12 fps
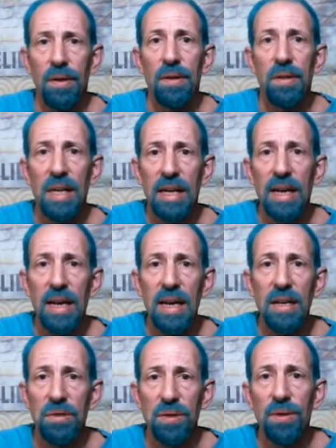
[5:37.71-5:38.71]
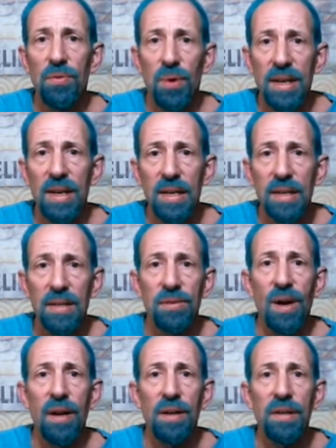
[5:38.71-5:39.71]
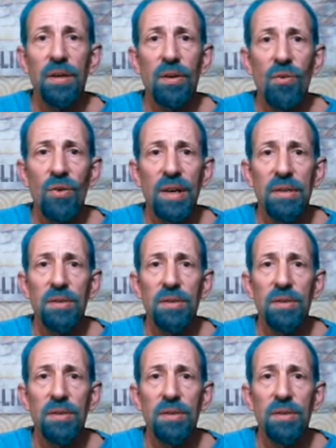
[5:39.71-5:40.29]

The issue is are you going